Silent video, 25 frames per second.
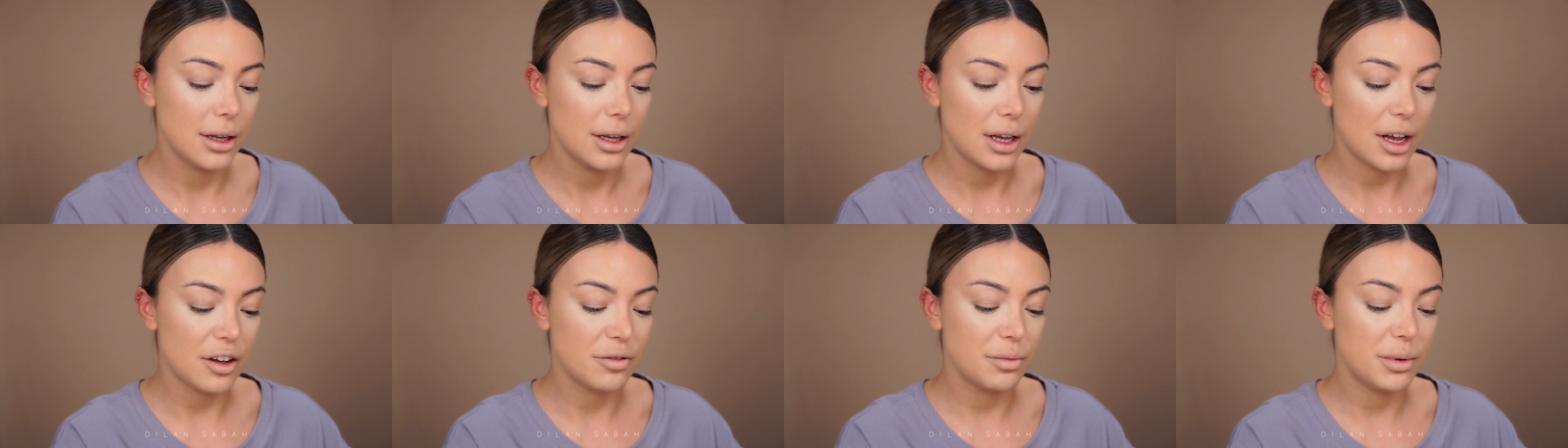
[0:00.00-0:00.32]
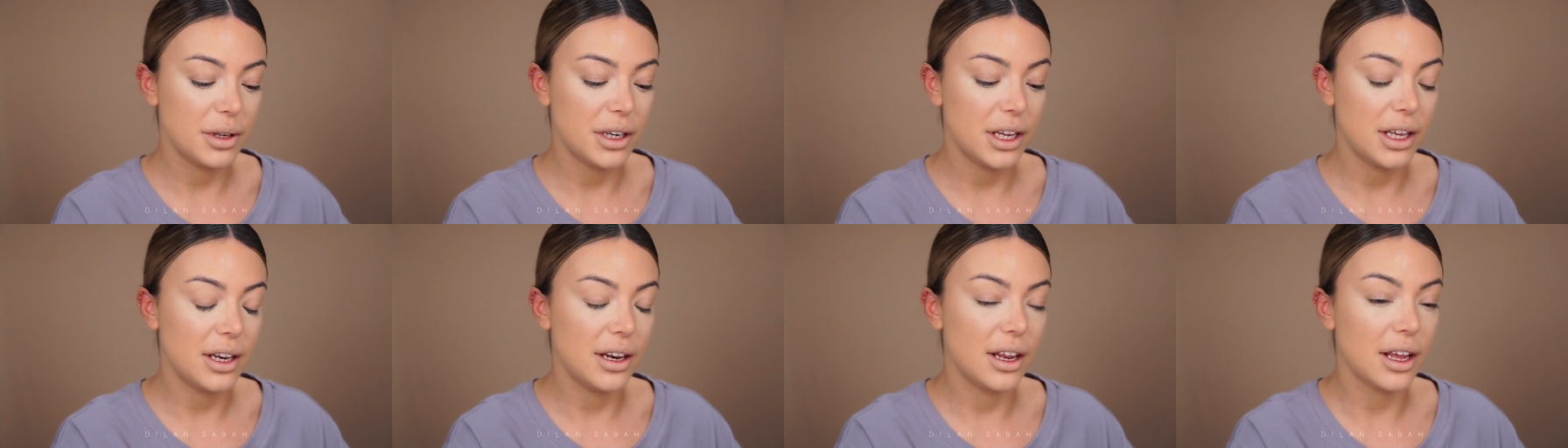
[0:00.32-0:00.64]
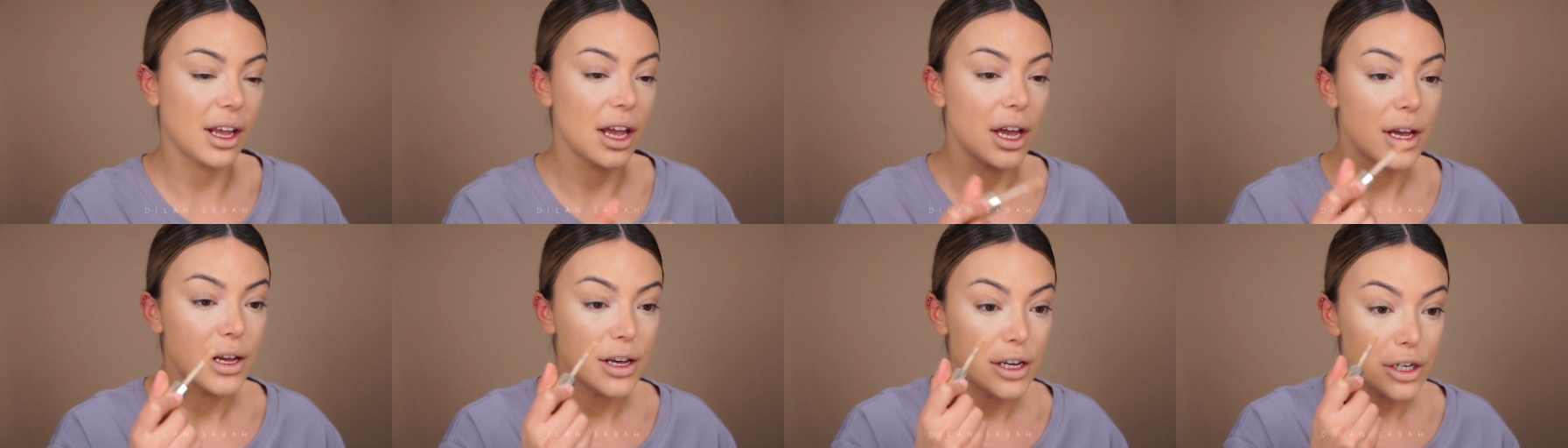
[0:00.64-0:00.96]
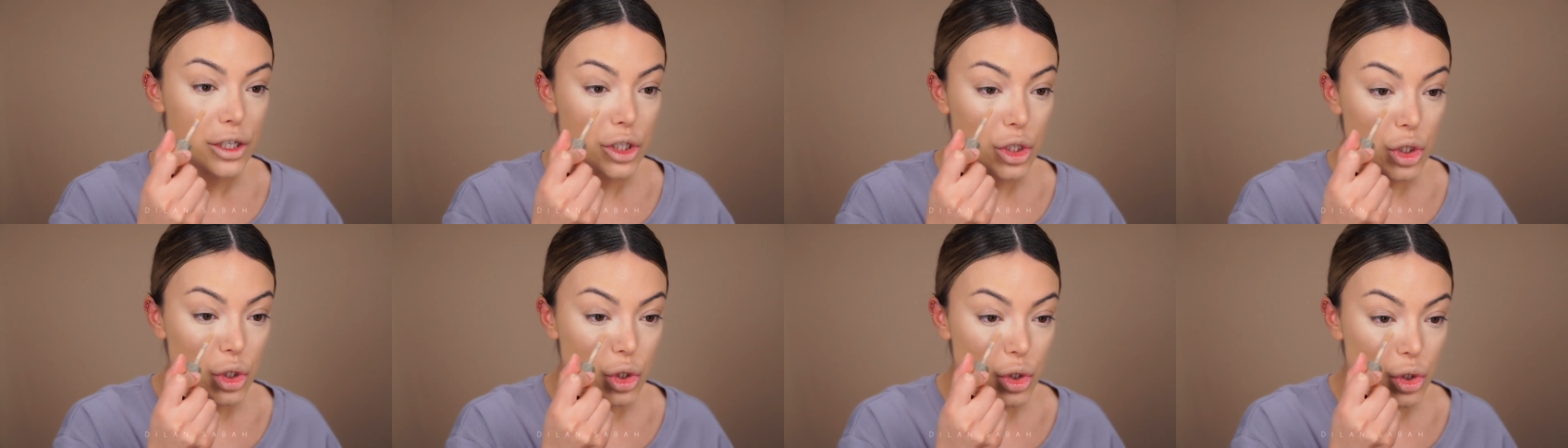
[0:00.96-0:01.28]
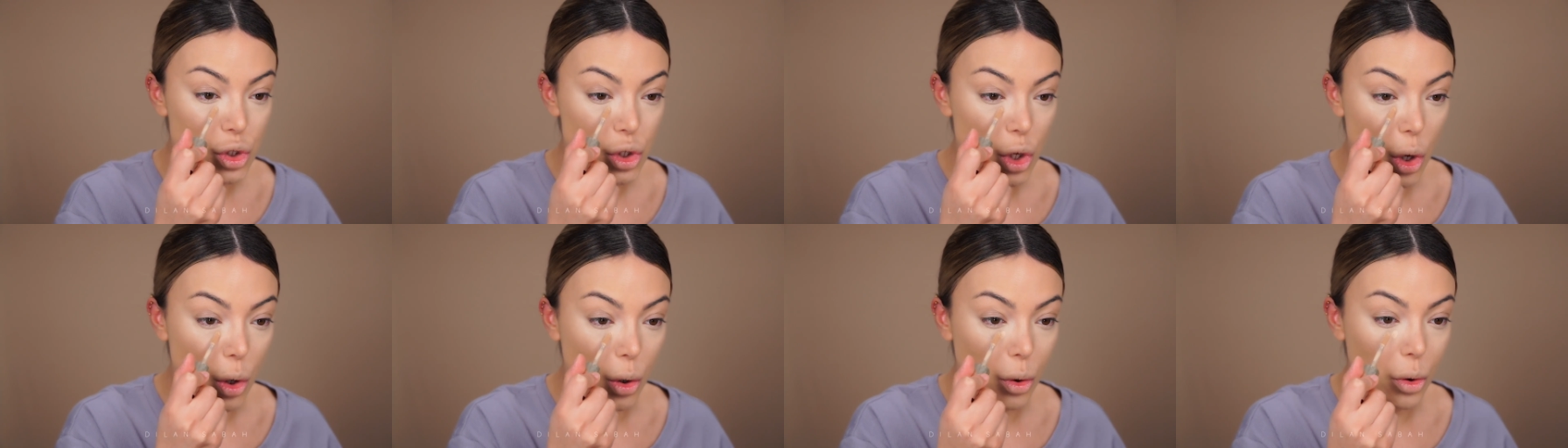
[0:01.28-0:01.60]
I've been eating
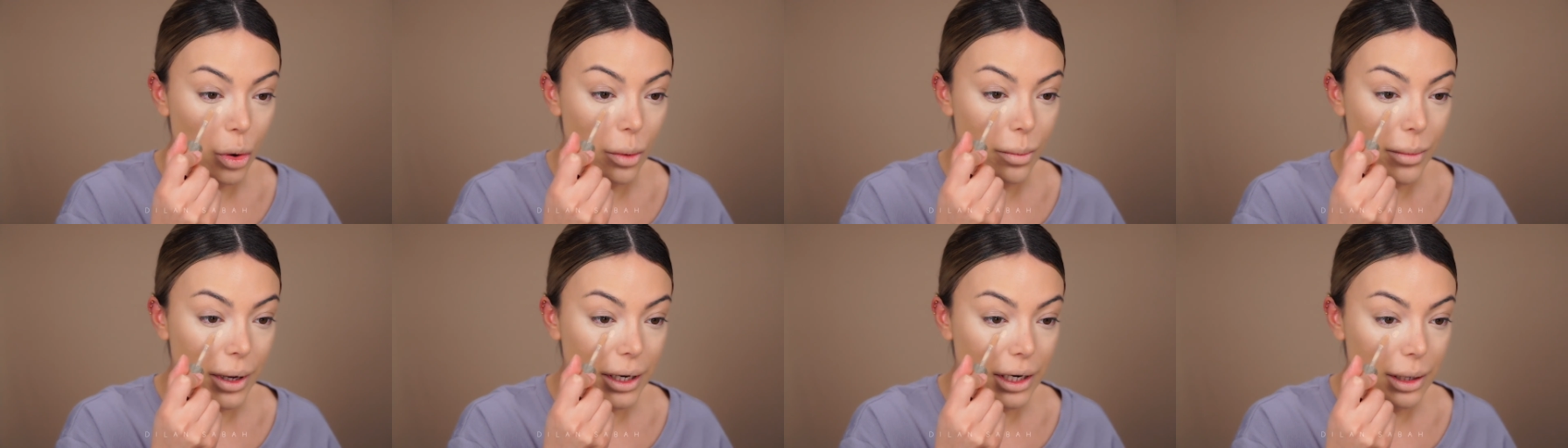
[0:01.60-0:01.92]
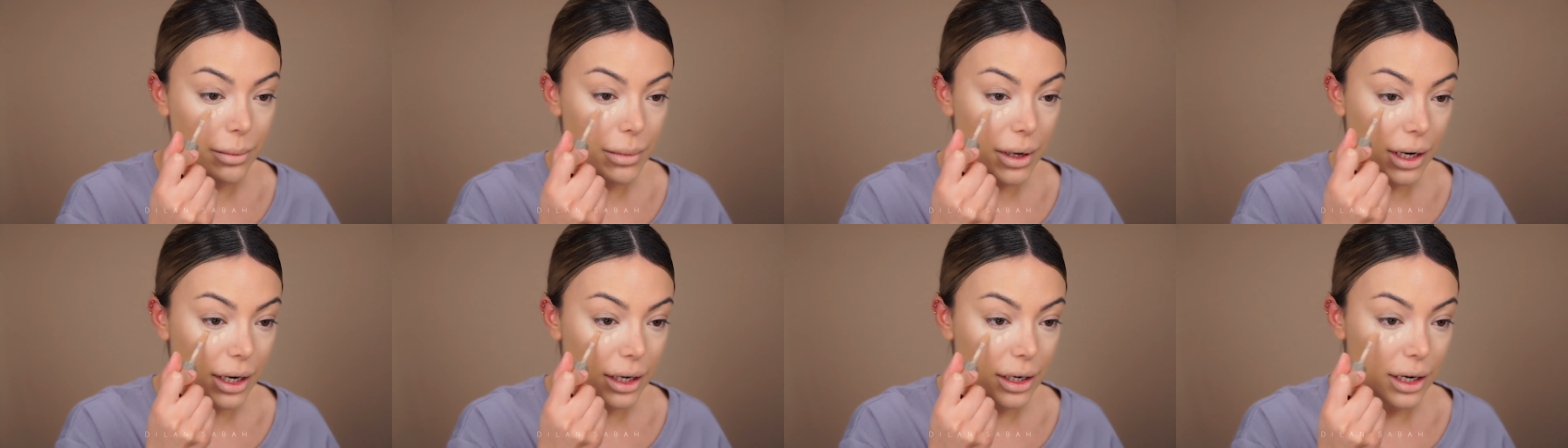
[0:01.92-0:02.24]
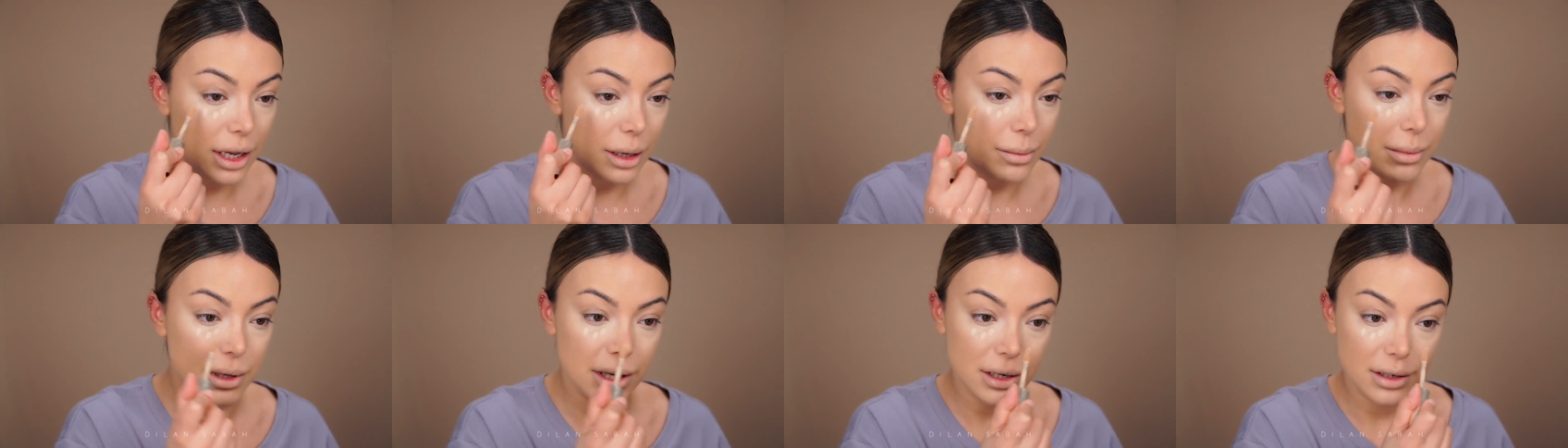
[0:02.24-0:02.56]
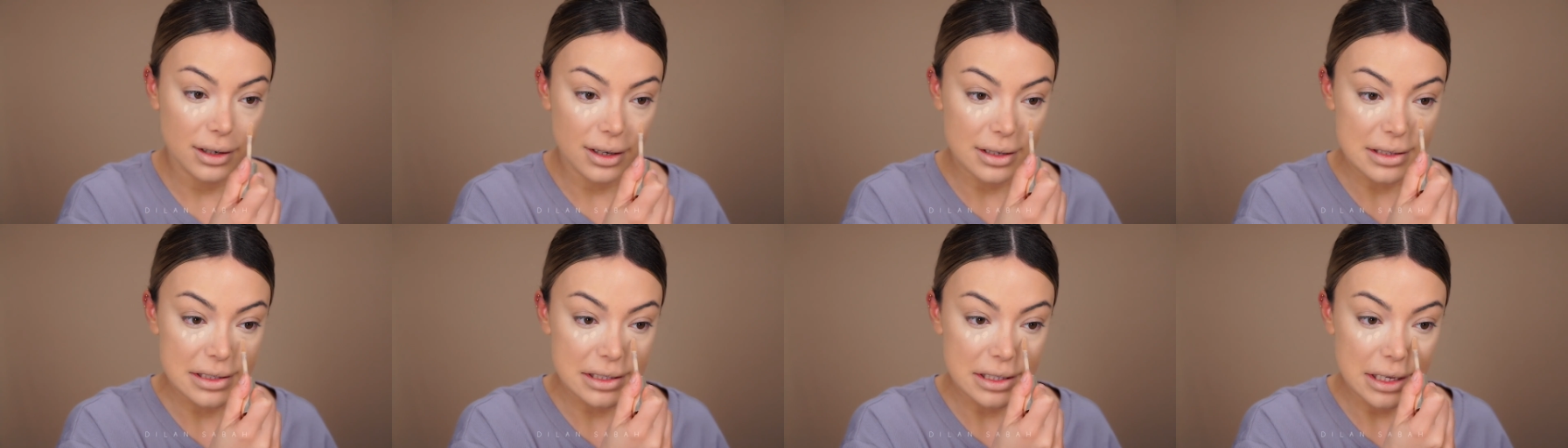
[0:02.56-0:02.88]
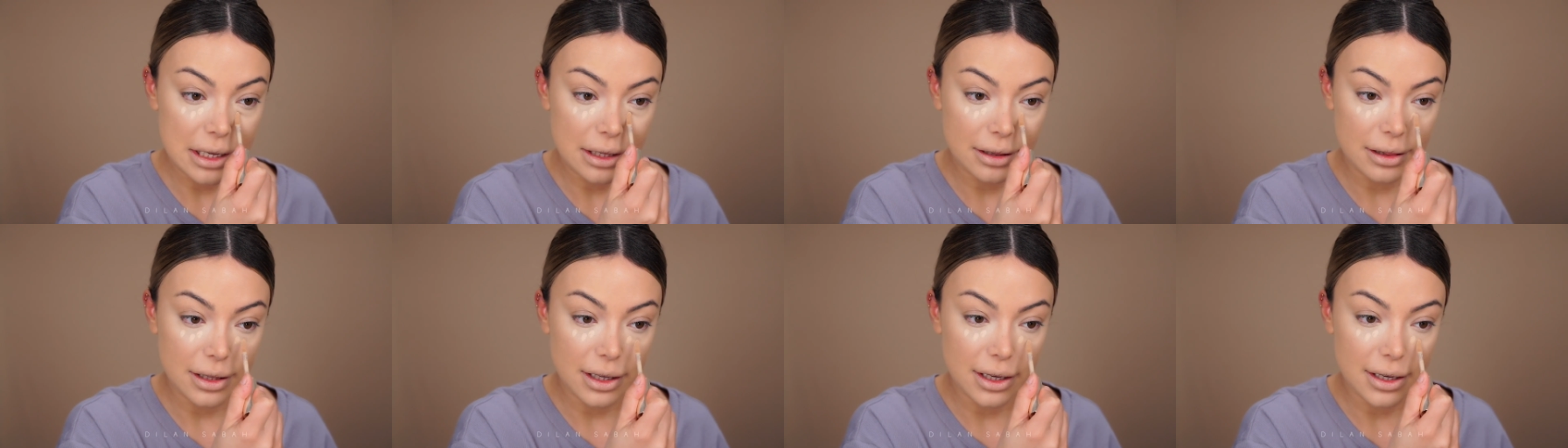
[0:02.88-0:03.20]
so many macadamia nuts
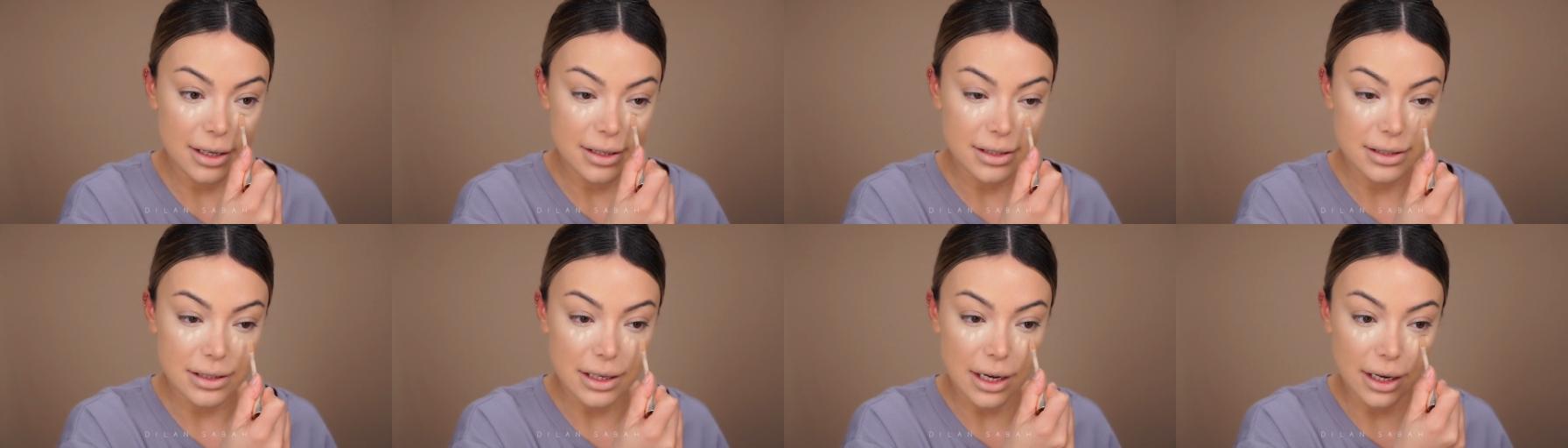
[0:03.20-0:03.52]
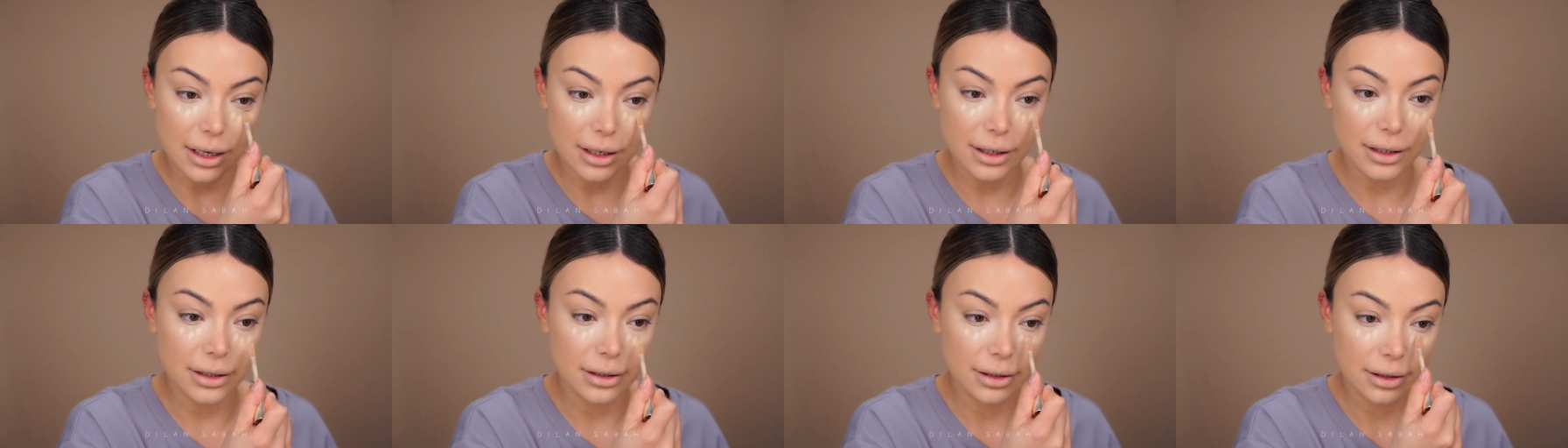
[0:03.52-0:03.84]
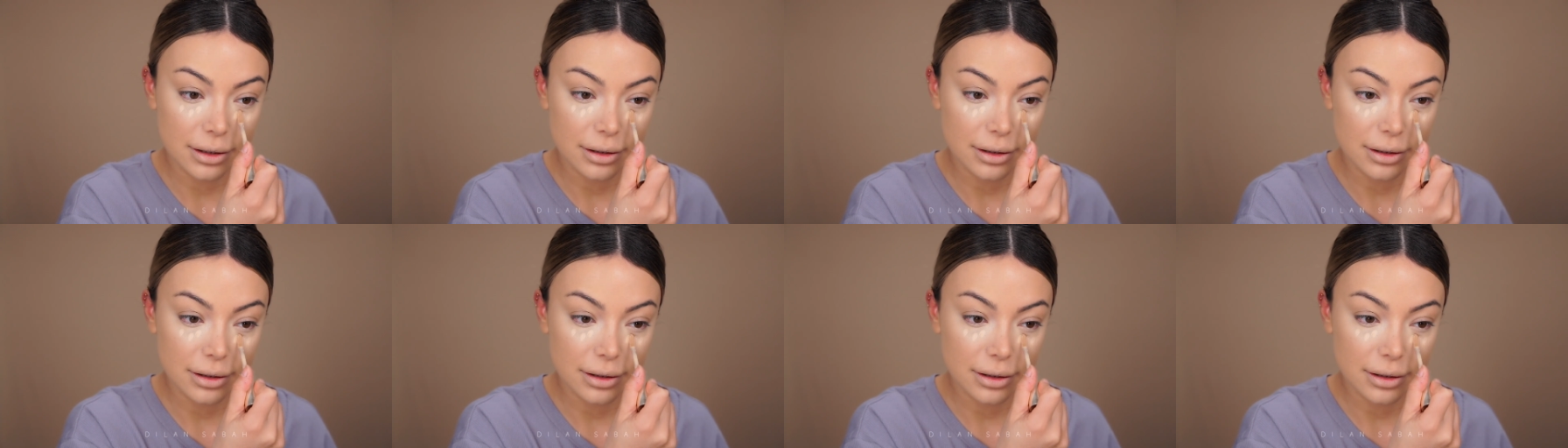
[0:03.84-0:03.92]
lately. It's like